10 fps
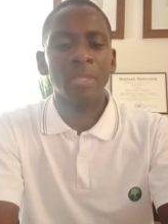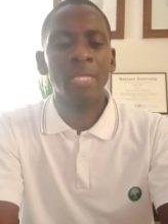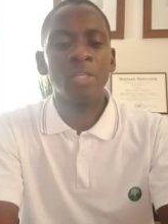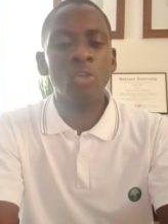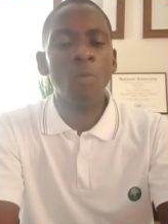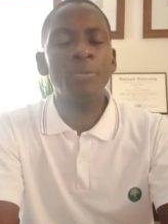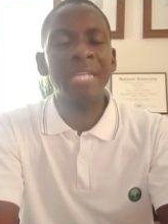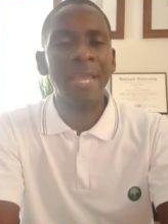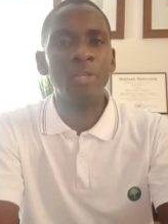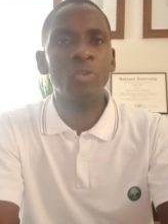the
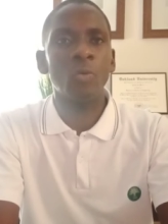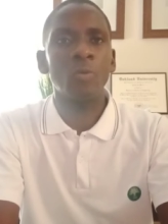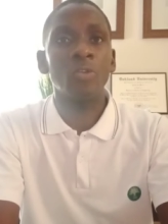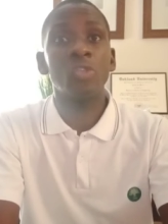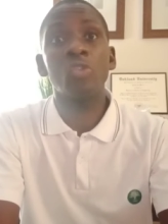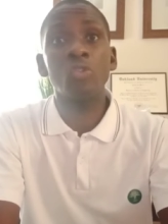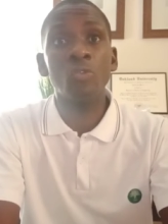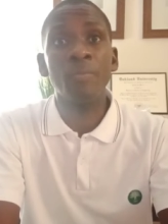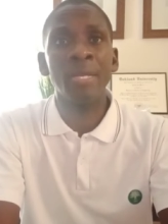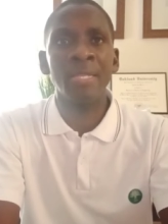job title
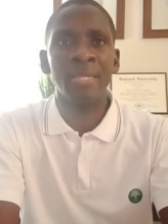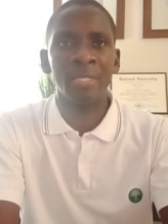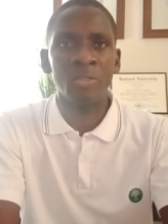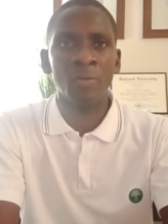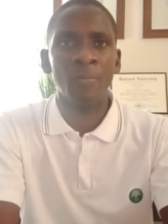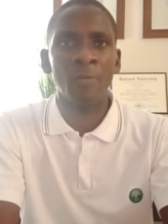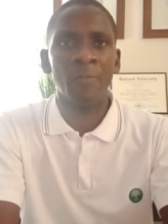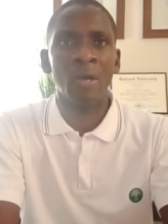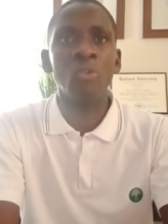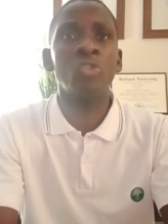should be in that job
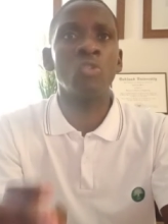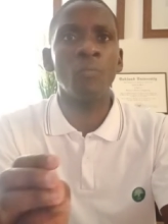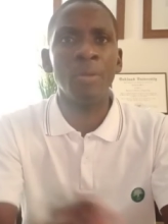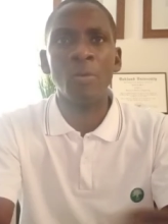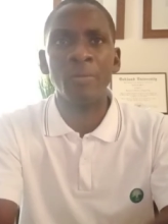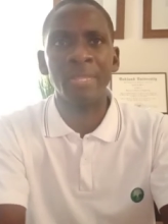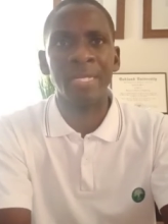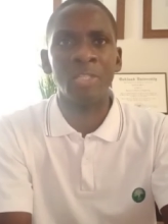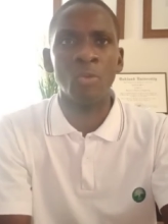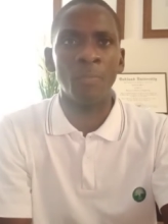offer, or should be on
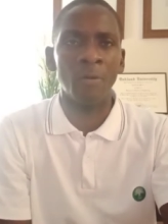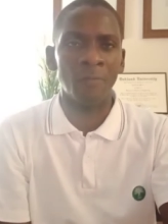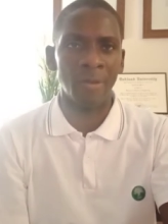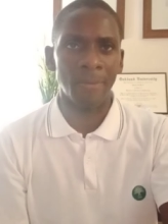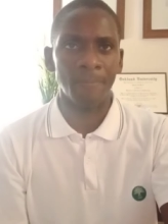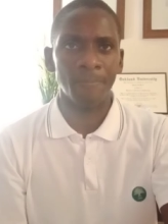that job offer.